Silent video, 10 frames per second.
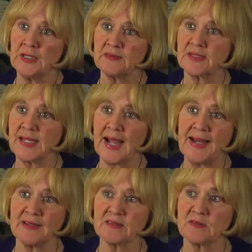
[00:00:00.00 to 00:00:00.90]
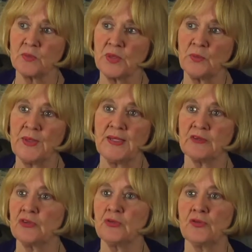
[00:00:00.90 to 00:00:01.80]
to guide us when we
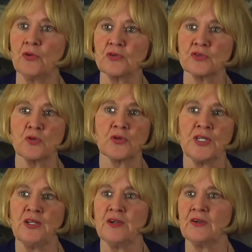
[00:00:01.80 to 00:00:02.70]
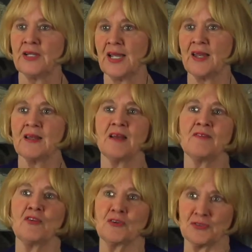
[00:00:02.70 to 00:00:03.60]
get too focused over here and not enough
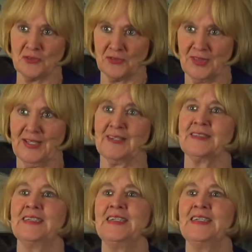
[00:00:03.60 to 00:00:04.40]
focused over there.